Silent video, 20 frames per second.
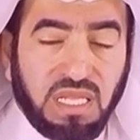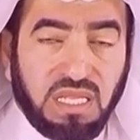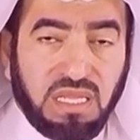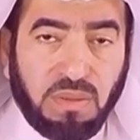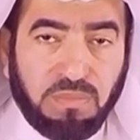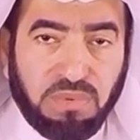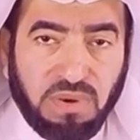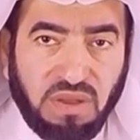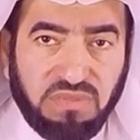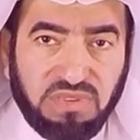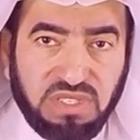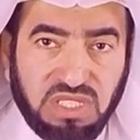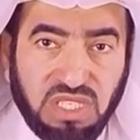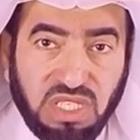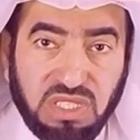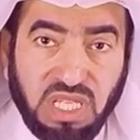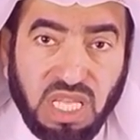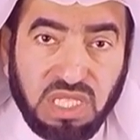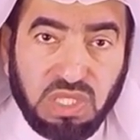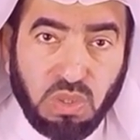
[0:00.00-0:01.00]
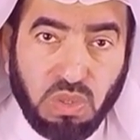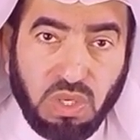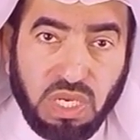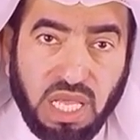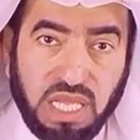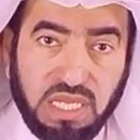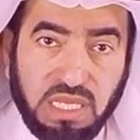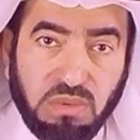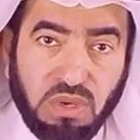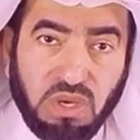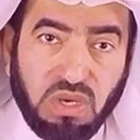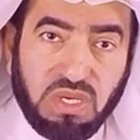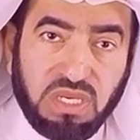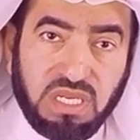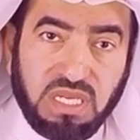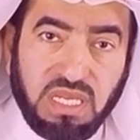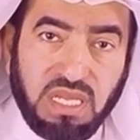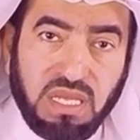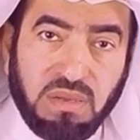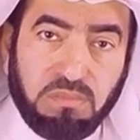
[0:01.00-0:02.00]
the prophets did not rule anymore,